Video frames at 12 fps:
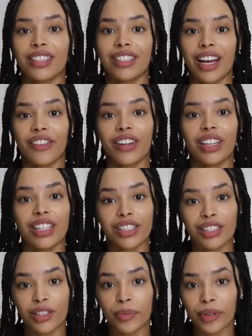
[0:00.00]
It's definitely
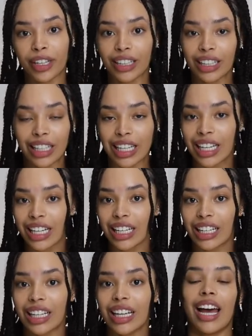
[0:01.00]
super clean